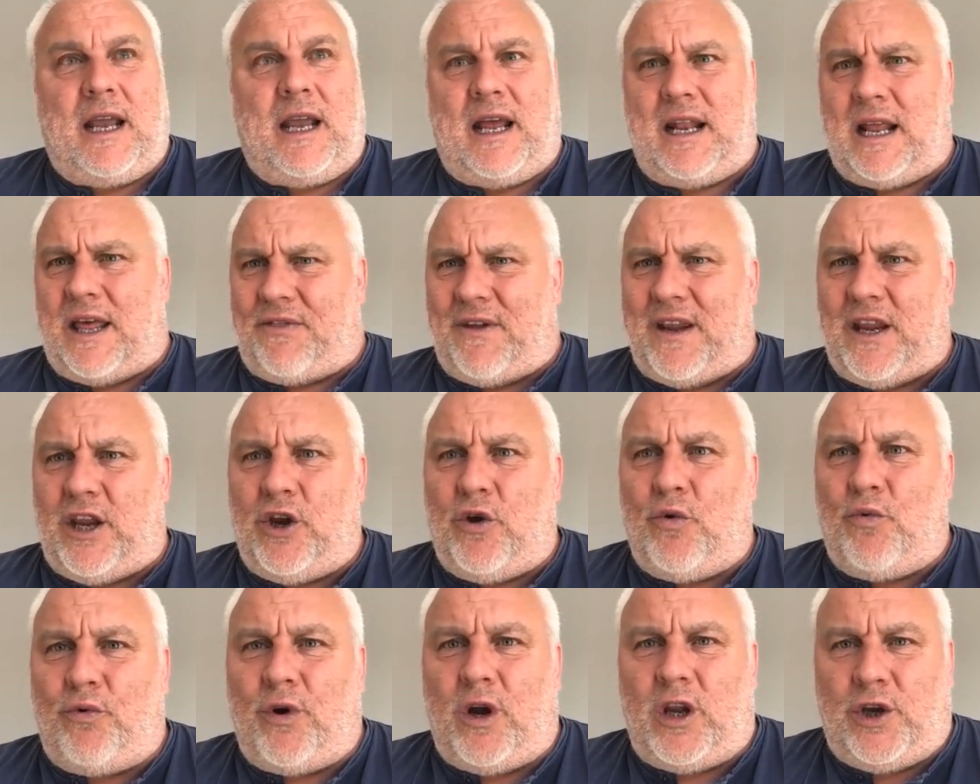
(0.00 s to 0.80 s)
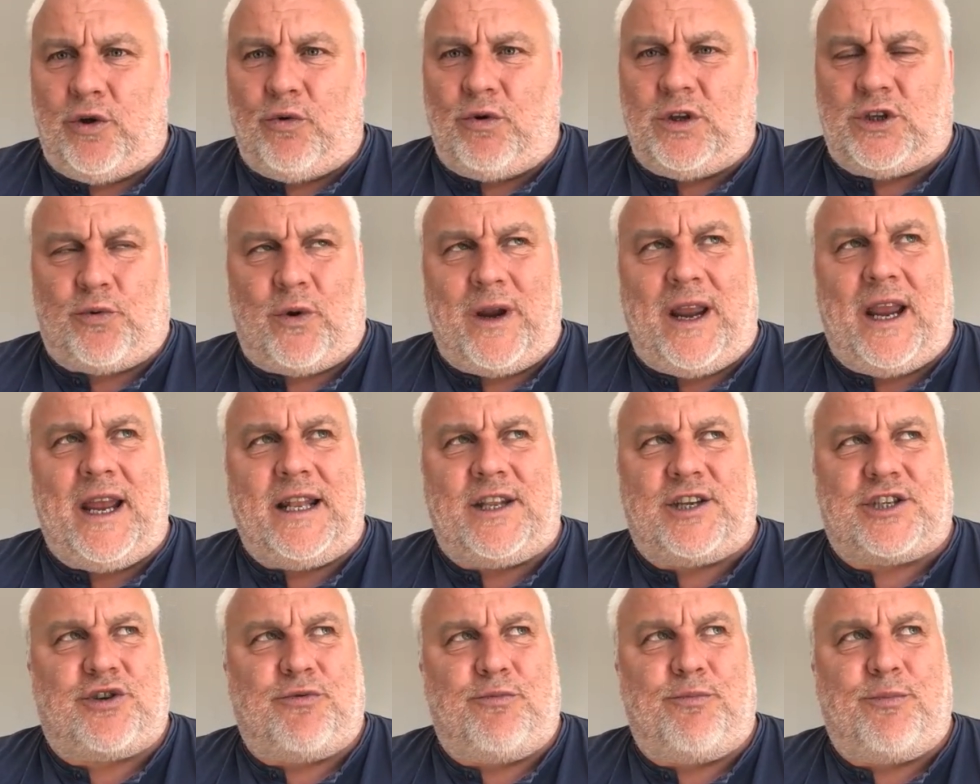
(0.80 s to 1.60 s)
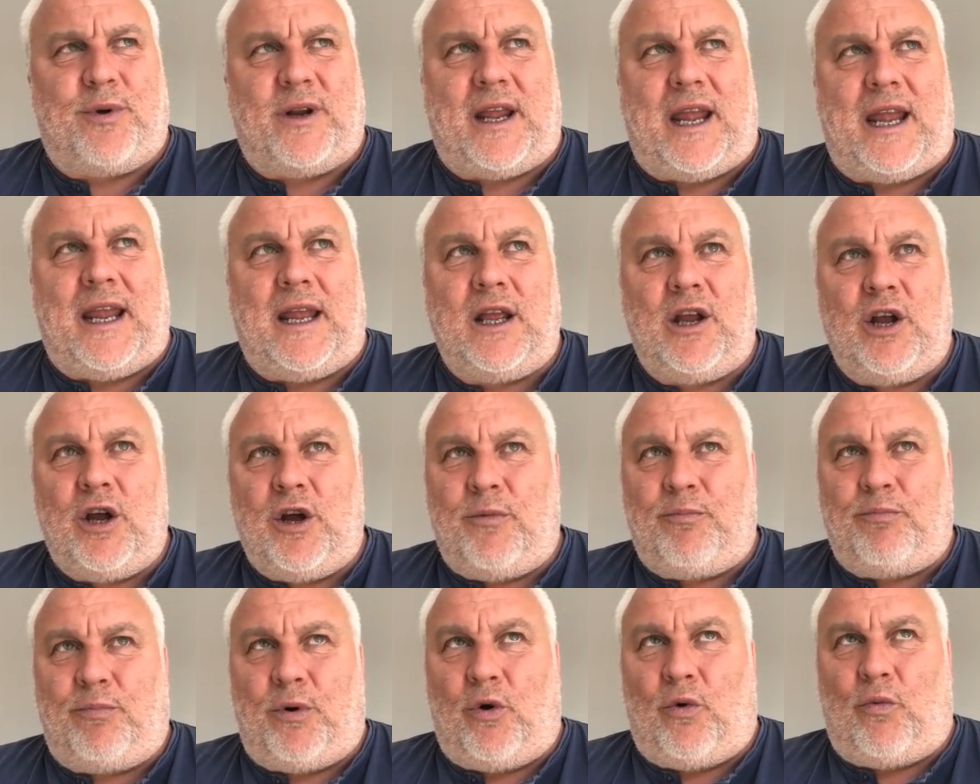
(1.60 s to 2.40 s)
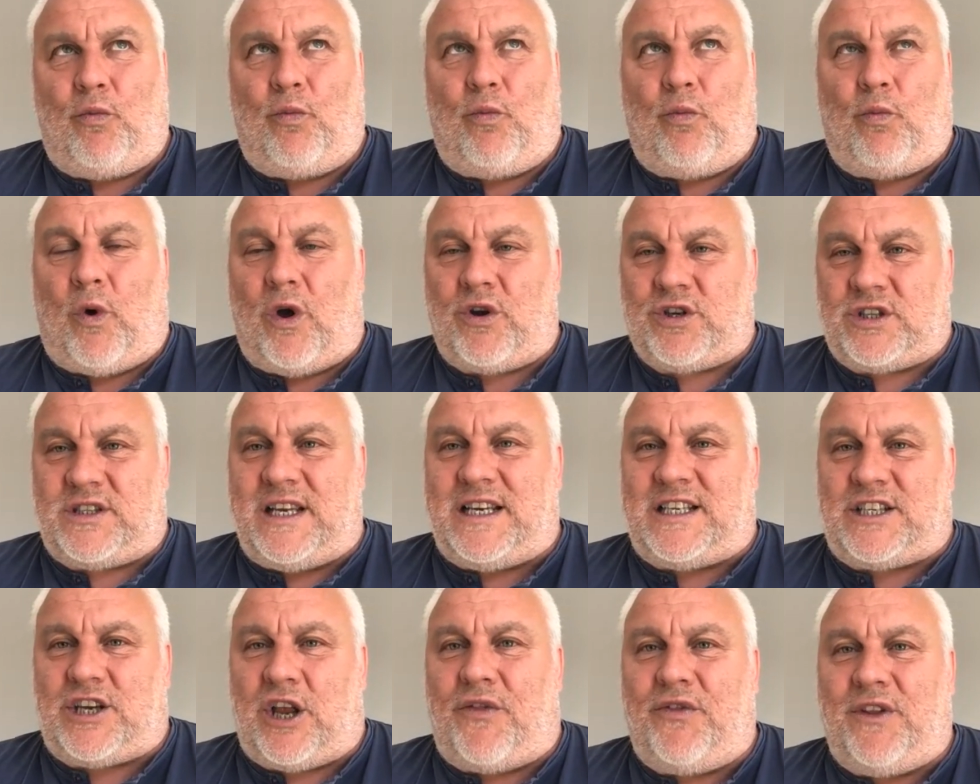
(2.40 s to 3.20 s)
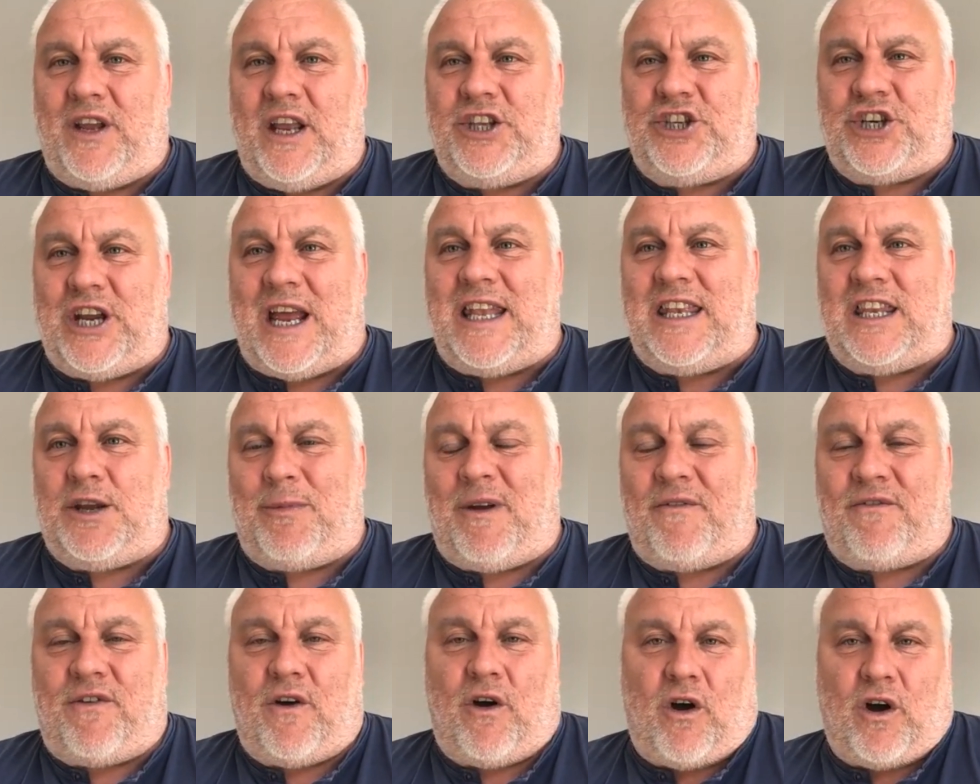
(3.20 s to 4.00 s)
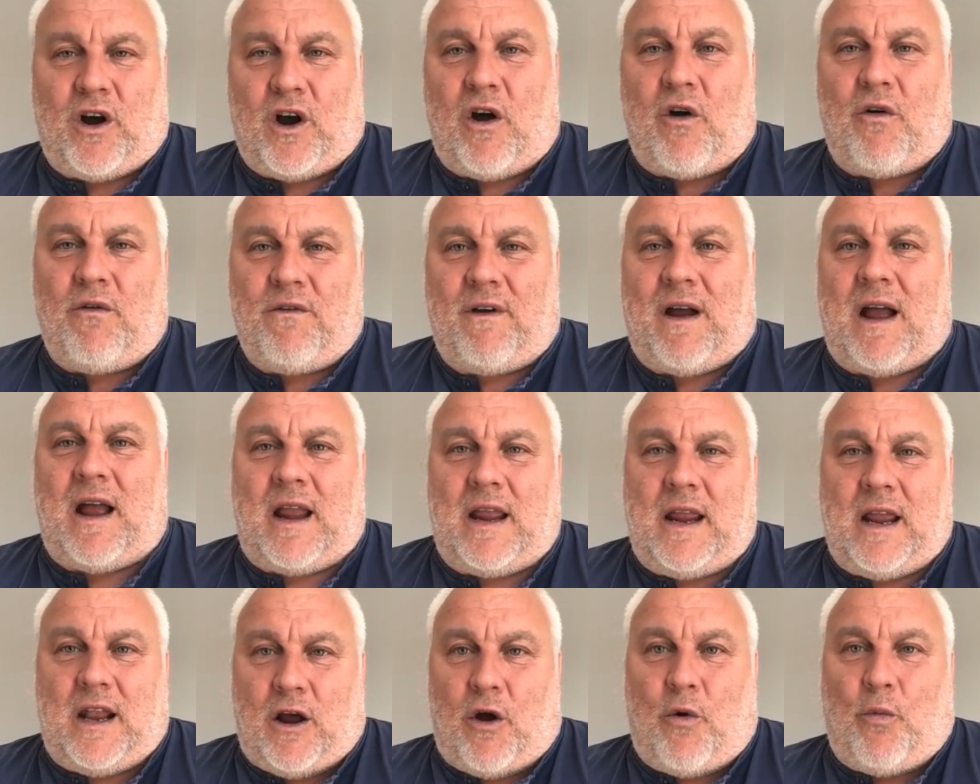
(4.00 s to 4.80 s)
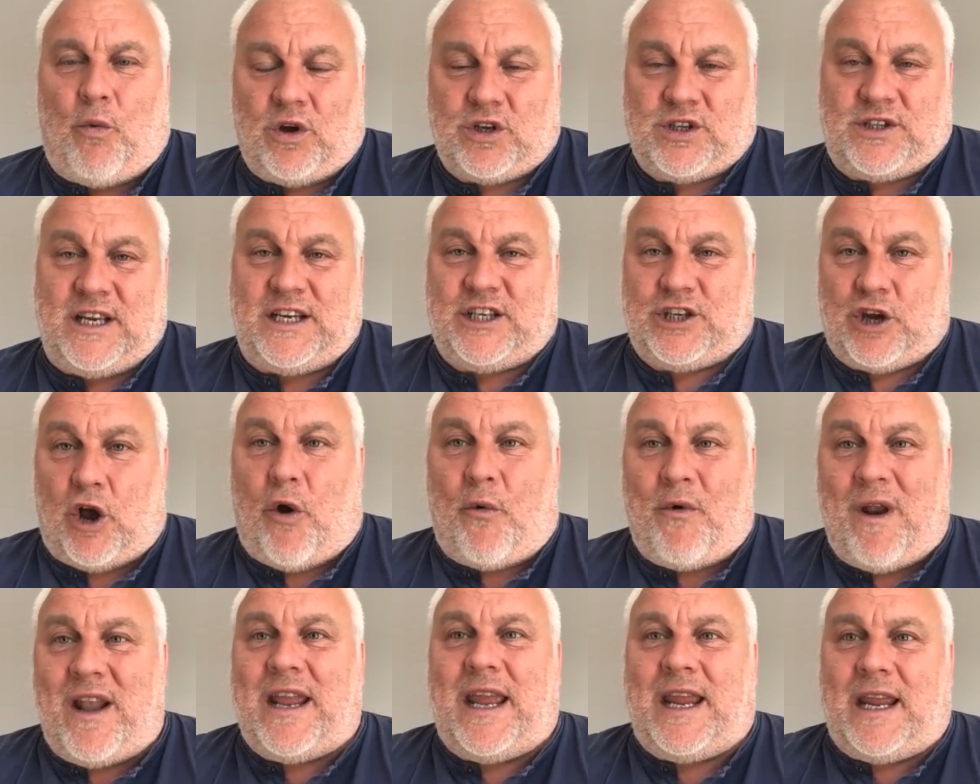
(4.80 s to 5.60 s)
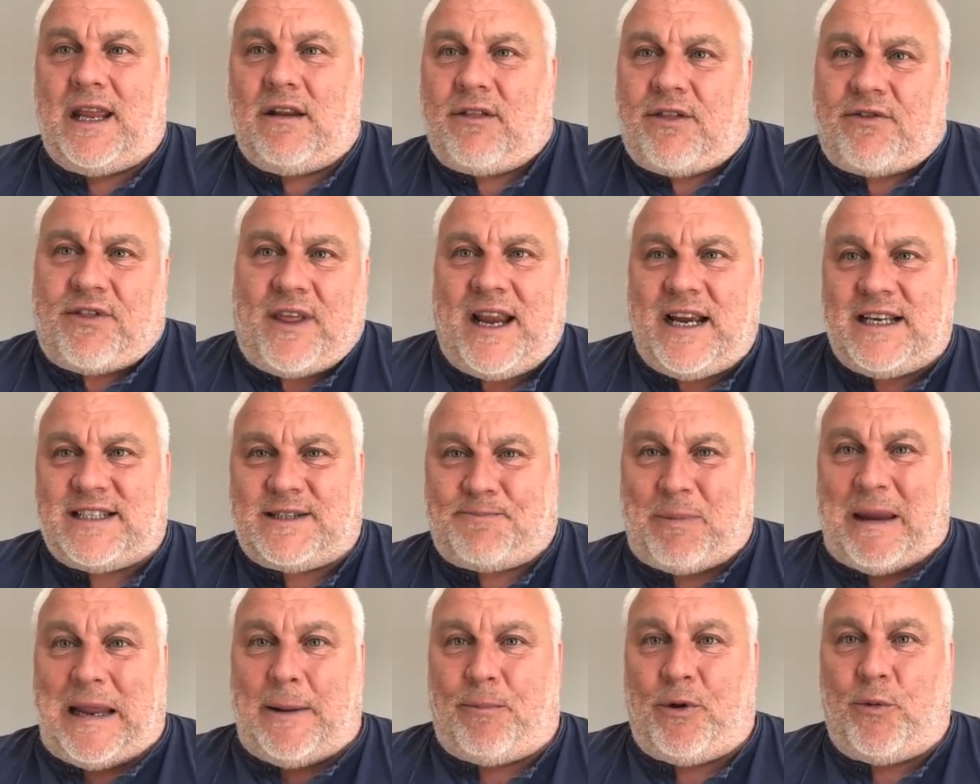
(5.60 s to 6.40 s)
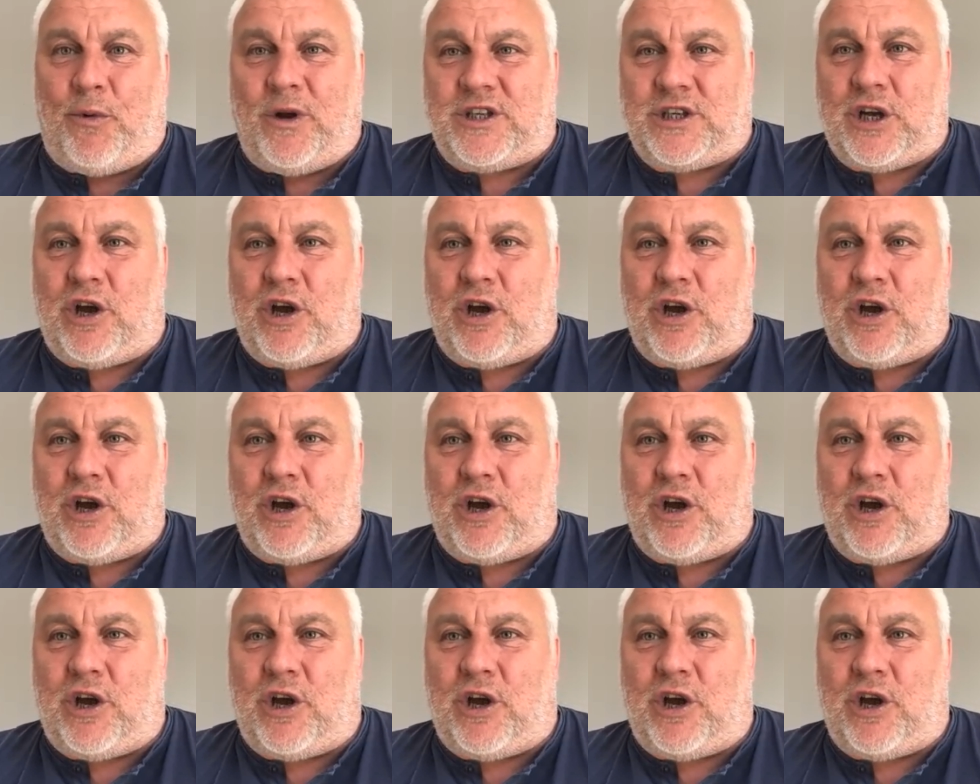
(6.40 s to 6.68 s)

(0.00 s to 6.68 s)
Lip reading: And I think you tweeted somebody, but was this on the agenda before COVID? Was this already things people were